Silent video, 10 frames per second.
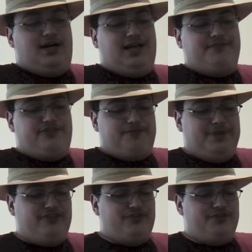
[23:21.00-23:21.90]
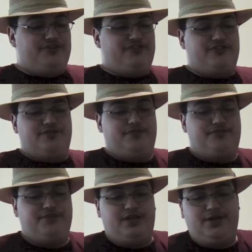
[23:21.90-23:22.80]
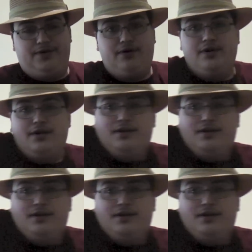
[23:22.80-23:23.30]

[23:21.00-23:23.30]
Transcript: I have a special edition of the figure